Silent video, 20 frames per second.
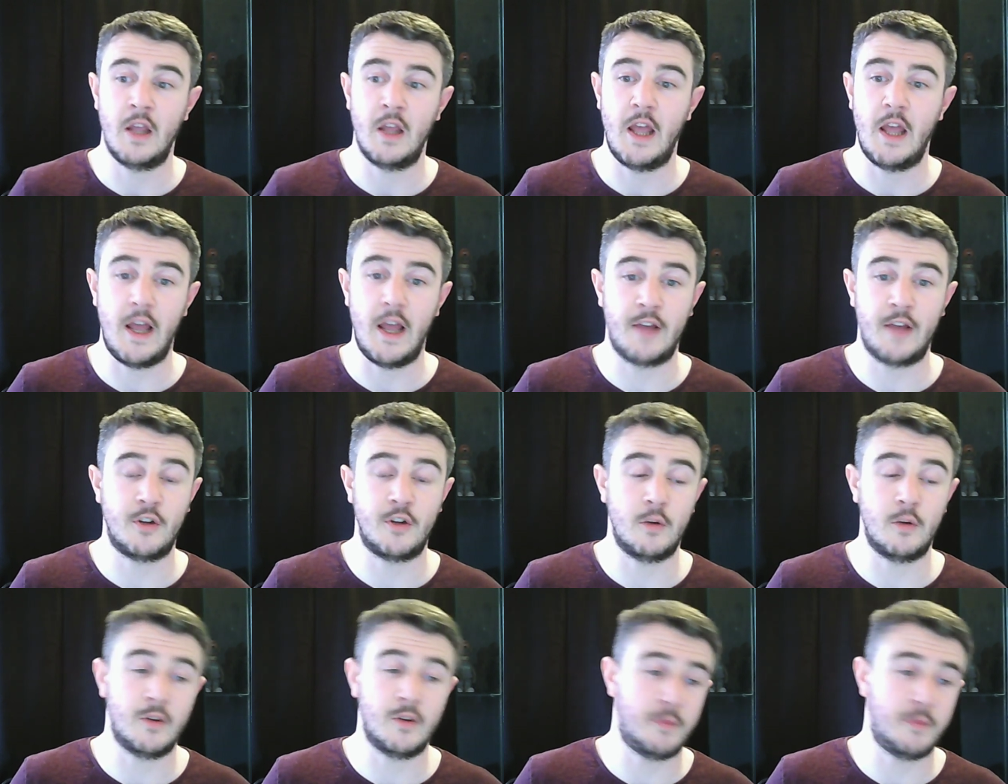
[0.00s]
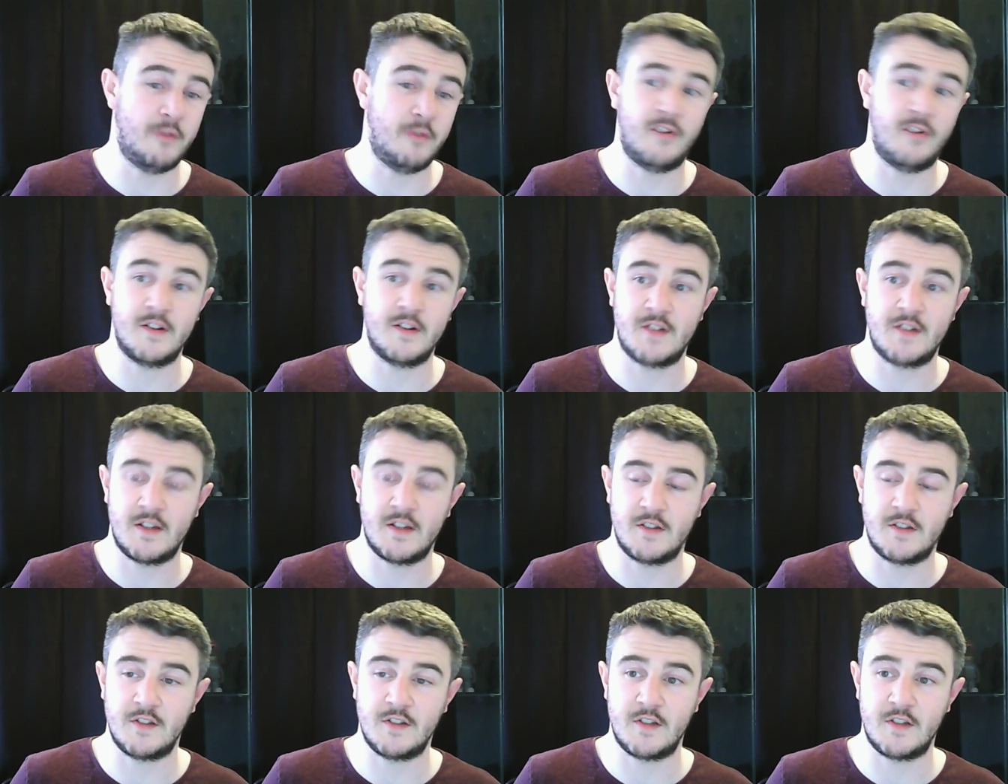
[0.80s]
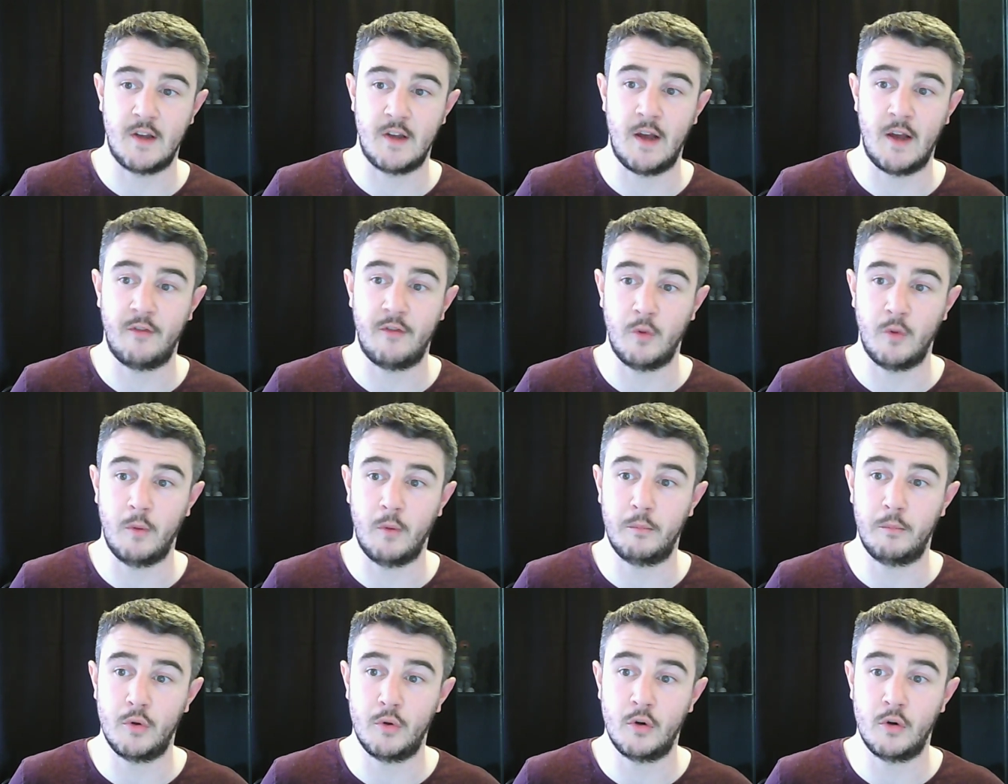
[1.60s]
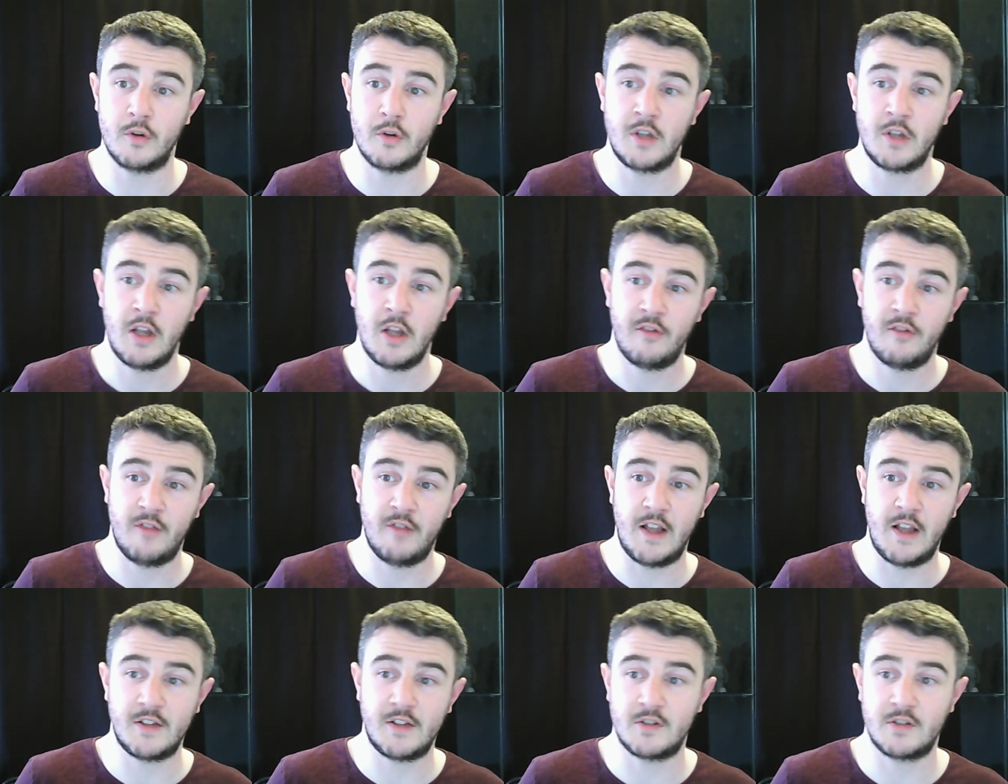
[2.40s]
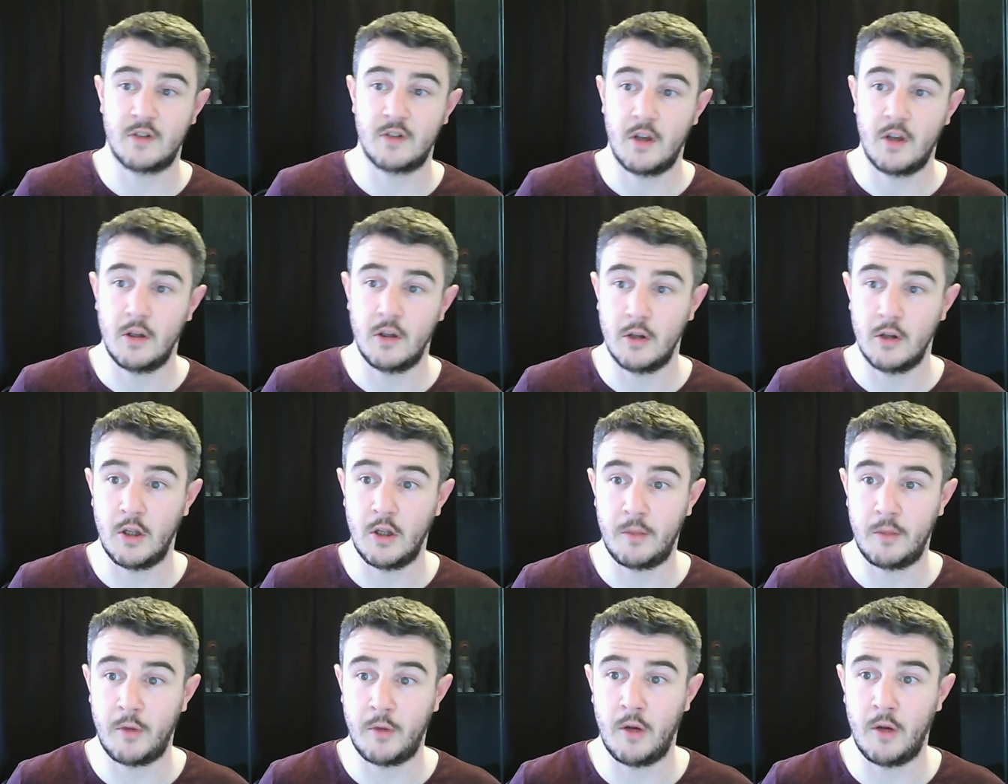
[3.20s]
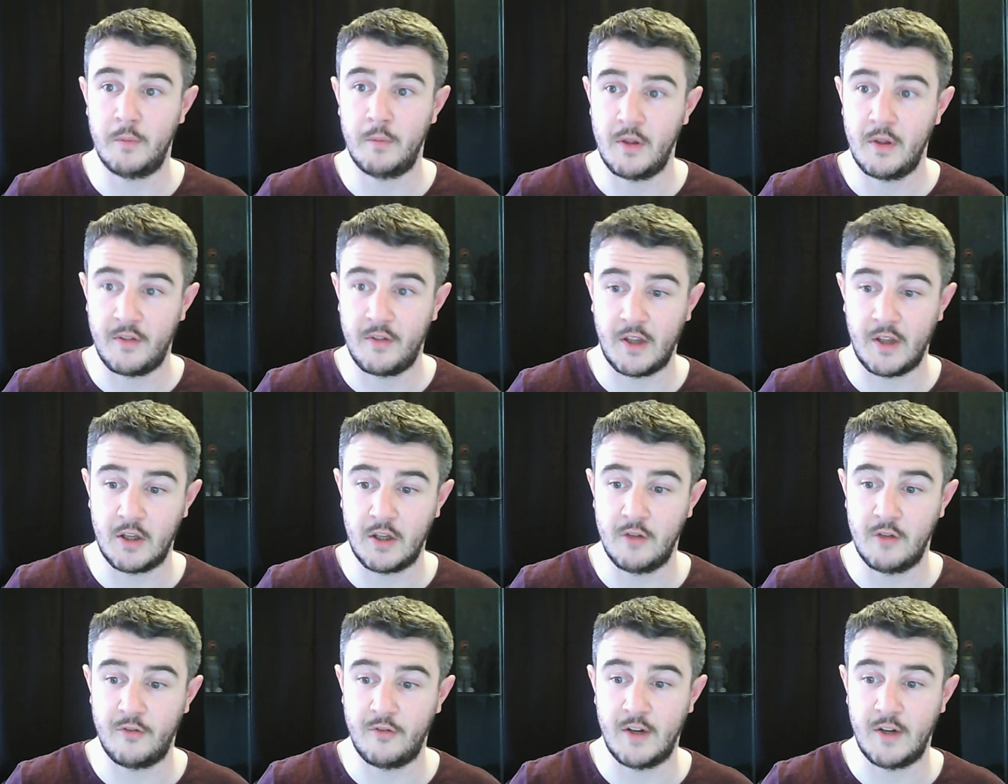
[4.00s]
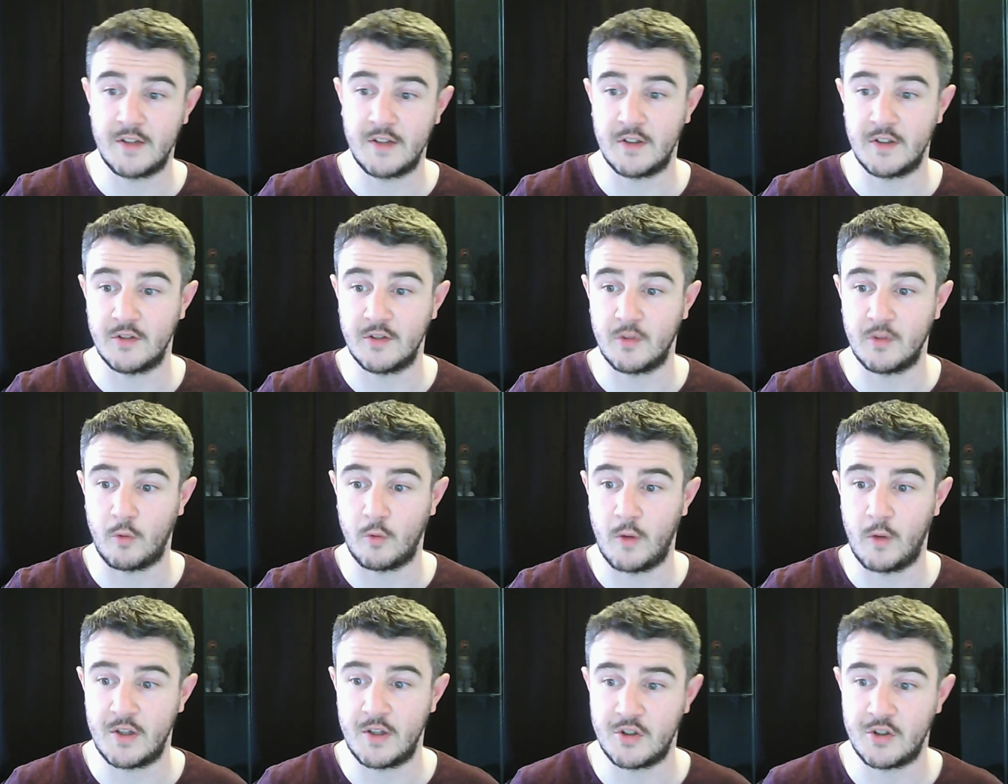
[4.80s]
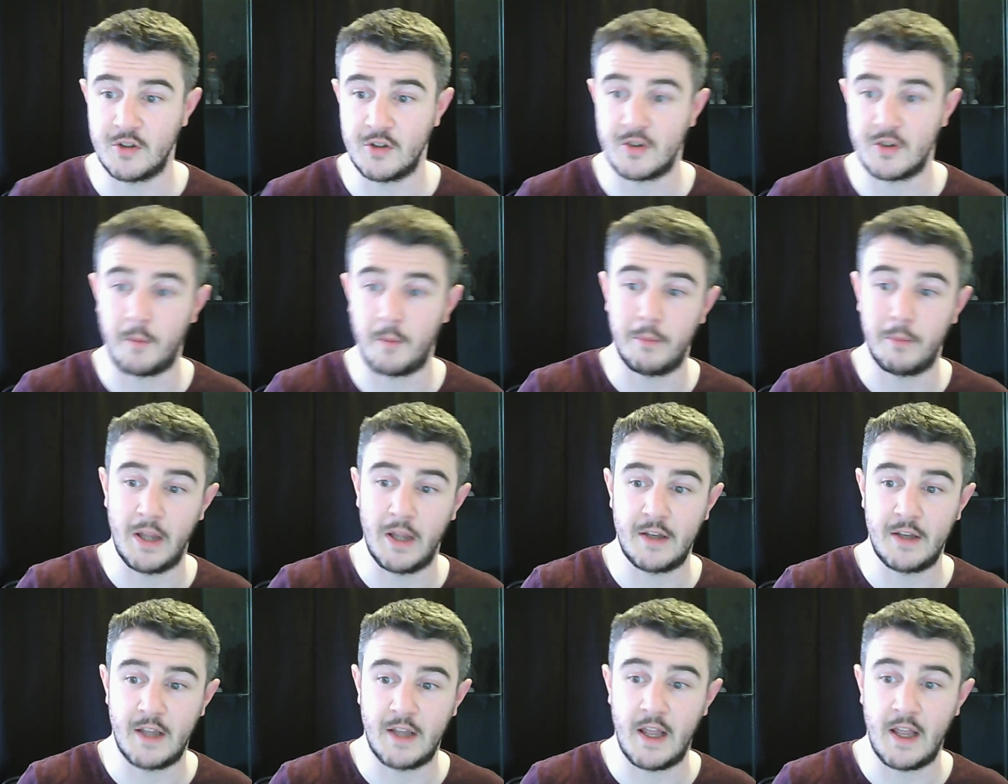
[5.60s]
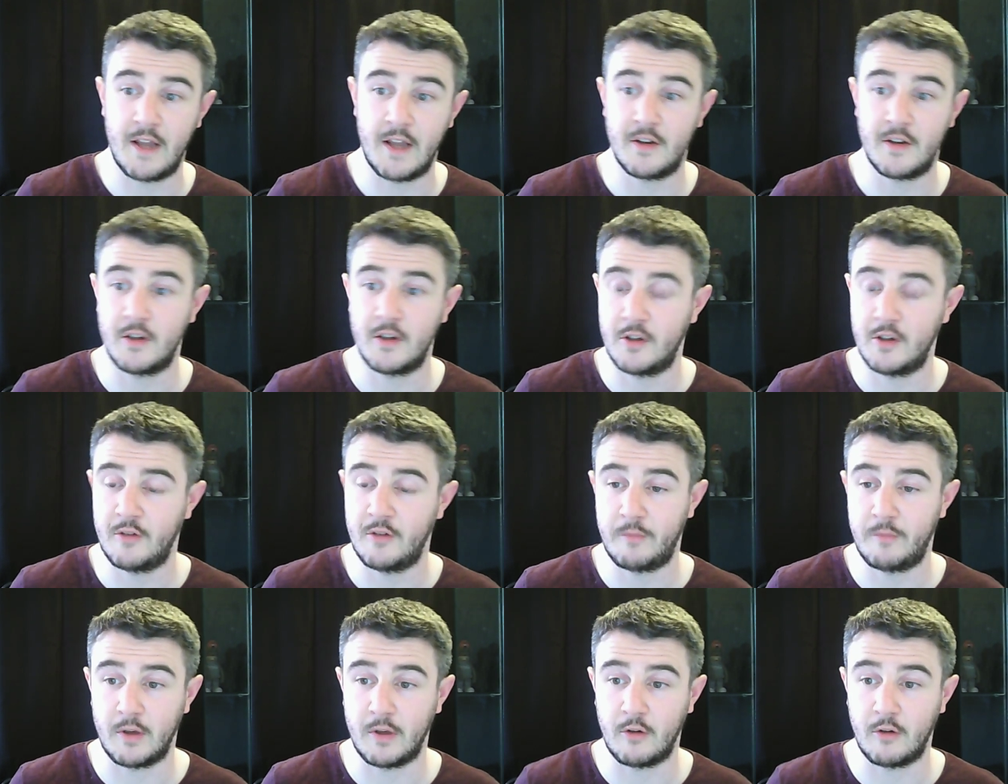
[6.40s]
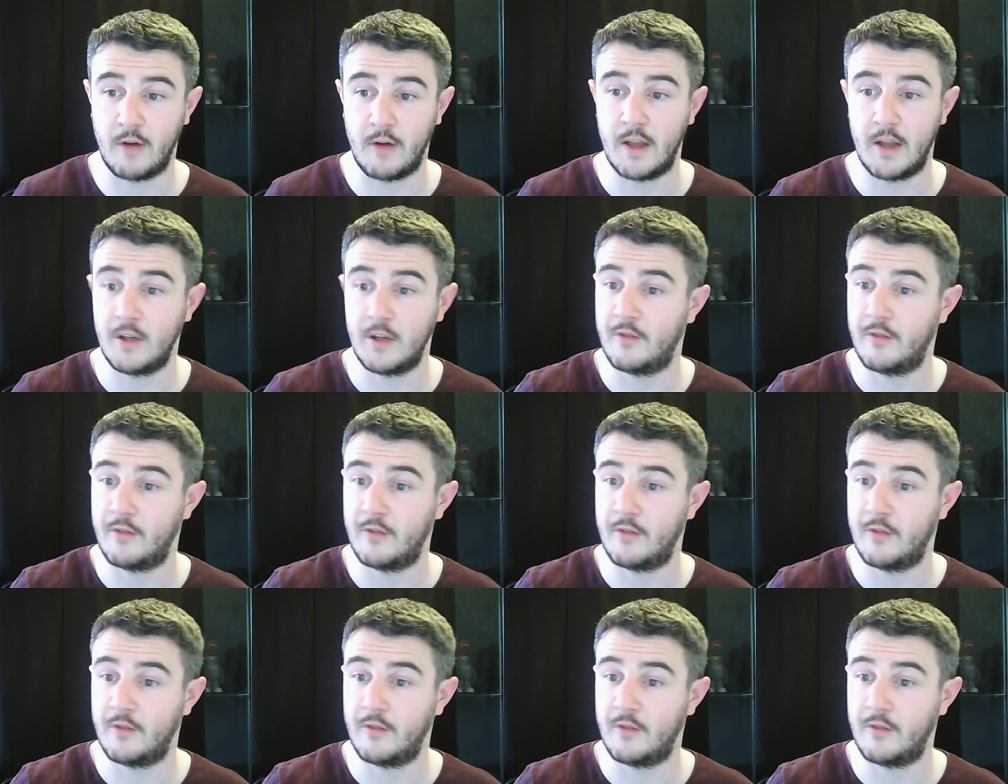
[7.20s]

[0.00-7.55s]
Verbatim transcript: Edu, it's been fantastic to have you on board. Flex, Lollipop, thank you for asking some questions. Blend ahead, you've been great.